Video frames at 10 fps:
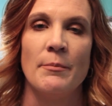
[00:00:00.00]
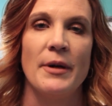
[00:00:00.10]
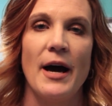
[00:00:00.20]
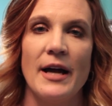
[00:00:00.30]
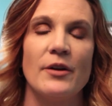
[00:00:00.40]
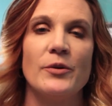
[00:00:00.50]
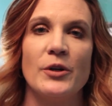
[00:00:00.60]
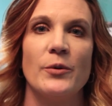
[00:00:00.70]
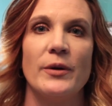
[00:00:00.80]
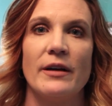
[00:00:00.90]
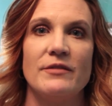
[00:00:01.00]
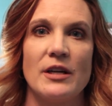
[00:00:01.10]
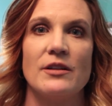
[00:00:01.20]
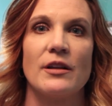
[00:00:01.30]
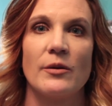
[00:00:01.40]
But I don't know what I've
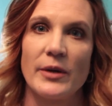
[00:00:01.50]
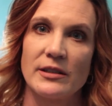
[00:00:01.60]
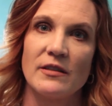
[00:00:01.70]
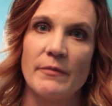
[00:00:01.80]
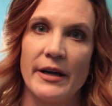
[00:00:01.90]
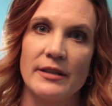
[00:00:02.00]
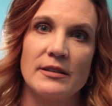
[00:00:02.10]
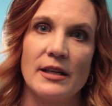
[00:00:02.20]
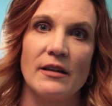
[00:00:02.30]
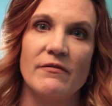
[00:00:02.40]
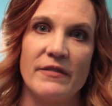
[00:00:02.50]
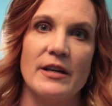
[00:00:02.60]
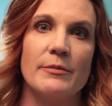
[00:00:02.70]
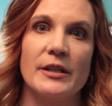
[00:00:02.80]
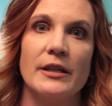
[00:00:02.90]
done to the rest of my extended
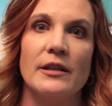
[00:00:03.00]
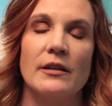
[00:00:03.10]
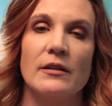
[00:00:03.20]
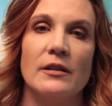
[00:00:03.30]
family